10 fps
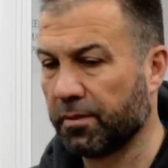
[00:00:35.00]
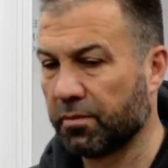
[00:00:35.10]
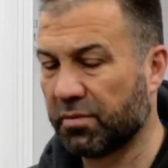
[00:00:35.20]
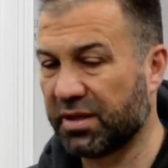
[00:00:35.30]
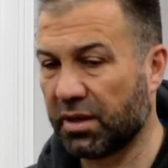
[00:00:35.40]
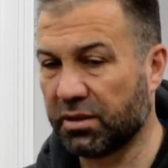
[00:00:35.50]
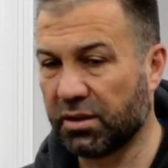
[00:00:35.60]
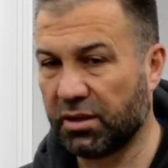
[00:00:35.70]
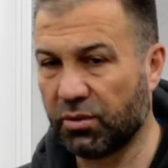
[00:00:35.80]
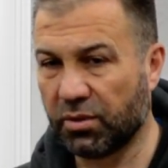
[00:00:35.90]
"Man
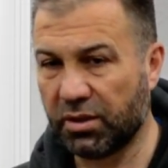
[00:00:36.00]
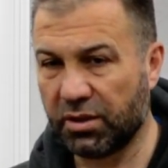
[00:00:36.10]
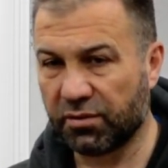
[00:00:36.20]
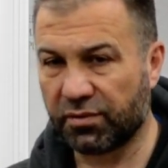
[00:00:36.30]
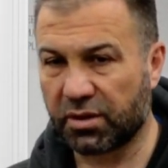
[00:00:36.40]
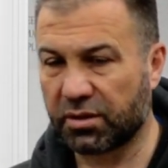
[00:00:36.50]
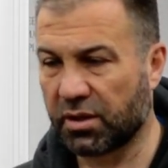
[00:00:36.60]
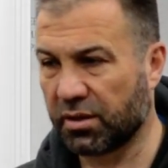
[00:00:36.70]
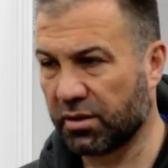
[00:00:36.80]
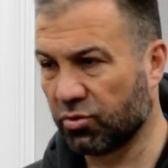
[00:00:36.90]
ada li waliyan faqad
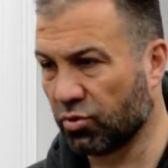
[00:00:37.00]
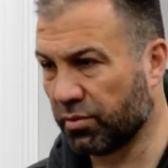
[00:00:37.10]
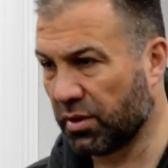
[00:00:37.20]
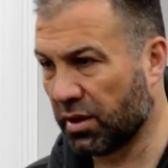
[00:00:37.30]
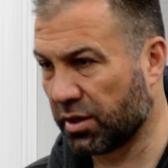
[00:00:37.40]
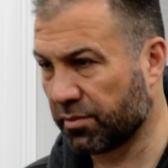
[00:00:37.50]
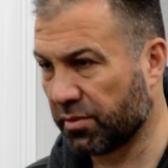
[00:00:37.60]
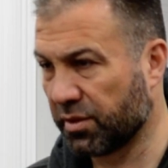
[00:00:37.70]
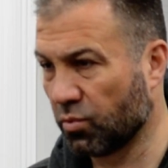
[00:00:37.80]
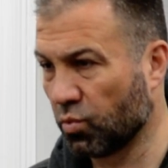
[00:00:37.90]
adhantuhu bil harb."
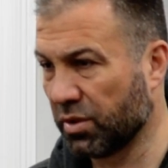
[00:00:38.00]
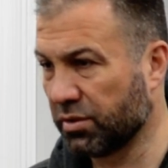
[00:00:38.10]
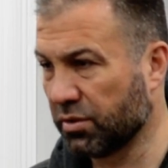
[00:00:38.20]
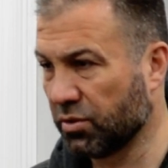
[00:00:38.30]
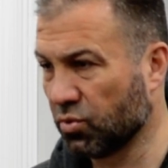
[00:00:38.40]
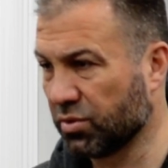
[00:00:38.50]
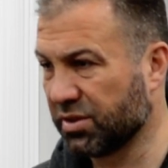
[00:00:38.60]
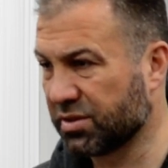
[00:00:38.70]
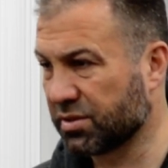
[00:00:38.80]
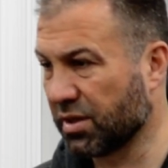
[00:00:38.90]
The one who
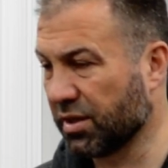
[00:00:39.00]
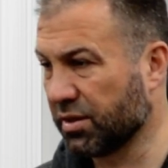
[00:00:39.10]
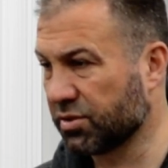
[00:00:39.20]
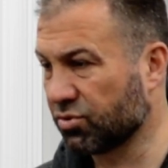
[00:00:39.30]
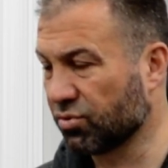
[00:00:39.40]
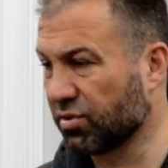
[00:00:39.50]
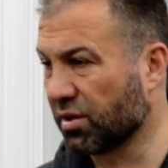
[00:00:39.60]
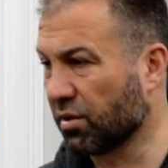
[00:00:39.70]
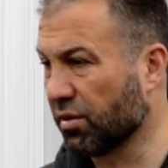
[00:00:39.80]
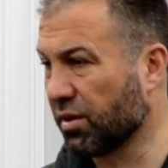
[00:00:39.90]
decides to
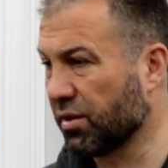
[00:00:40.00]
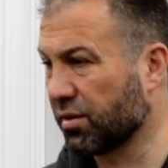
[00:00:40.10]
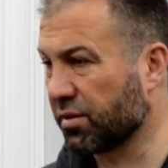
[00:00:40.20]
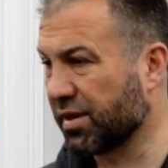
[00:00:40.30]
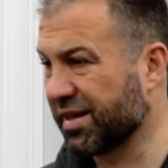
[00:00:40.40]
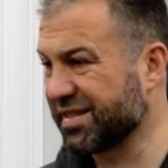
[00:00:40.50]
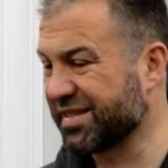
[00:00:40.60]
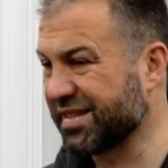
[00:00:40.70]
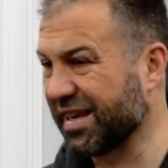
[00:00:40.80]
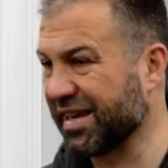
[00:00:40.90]
declare
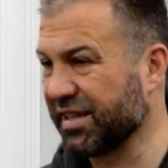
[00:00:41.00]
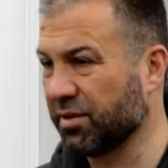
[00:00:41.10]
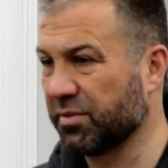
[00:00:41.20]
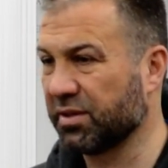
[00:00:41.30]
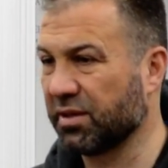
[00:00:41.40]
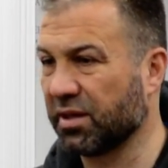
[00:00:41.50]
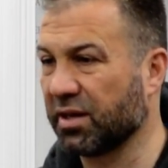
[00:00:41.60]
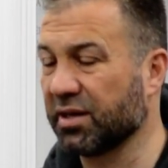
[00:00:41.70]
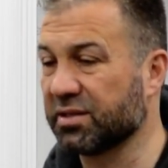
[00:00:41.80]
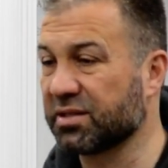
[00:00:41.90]
his enmity
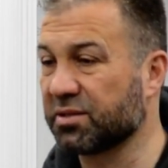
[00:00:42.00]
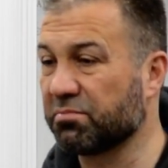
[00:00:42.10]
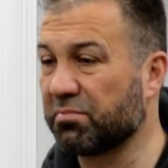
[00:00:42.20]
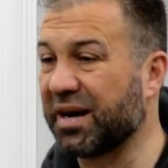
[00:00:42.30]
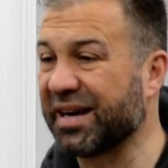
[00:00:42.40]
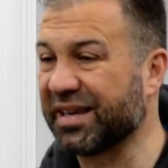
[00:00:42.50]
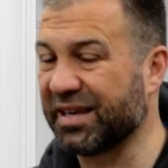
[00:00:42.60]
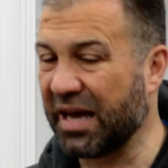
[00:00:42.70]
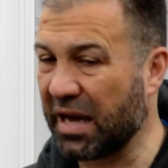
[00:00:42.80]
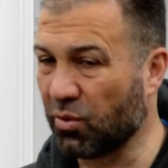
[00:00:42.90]
against
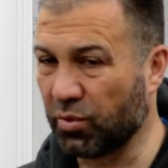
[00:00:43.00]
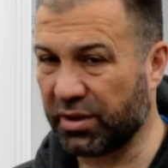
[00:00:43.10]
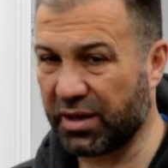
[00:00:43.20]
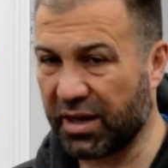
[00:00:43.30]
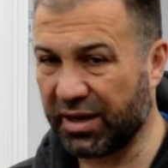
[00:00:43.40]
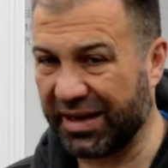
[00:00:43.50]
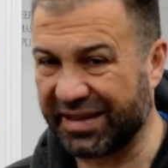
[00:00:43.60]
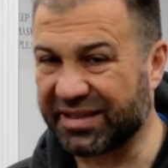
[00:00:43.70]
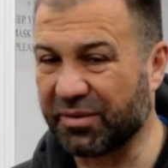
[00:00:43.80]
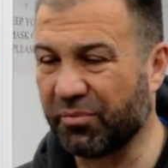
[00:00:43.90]
my awliya,
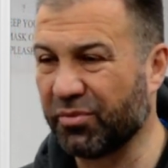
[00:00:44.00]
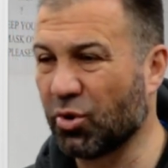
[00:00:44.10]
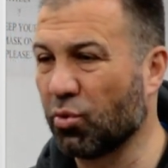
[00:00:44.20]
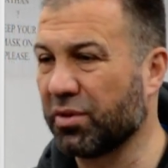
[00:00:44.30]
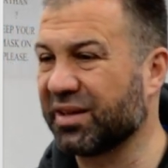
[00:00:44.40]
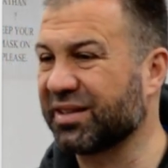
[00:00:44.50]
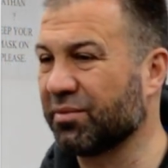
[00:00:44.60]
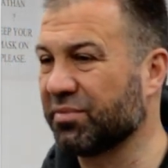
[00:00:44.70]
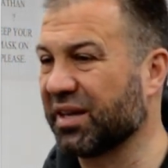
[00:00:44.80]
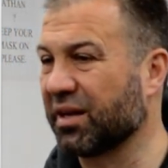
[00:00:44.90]
let him know that
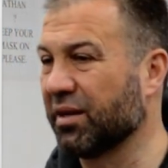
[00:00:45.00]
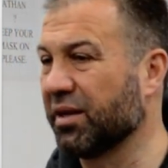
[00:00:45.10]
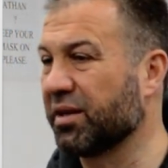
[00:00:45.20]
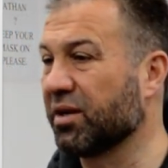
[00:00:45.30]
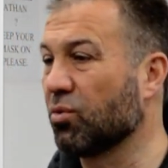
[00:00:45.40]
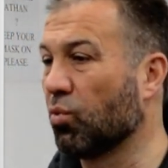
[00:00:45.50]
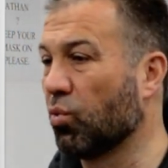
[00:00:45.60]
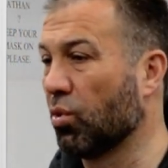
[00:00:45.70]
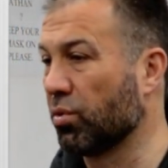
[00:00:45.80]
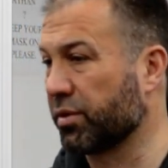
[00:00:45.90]
I'm declaring
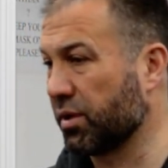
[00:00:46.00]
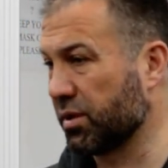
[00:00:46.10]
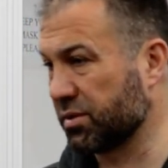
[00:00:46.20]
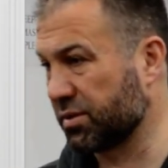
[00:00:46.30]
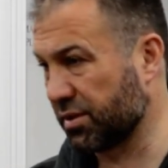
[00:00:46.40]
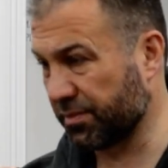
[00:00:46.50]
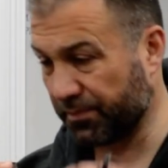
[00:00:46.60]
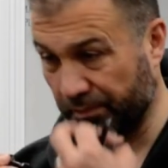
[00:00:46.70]
war against him.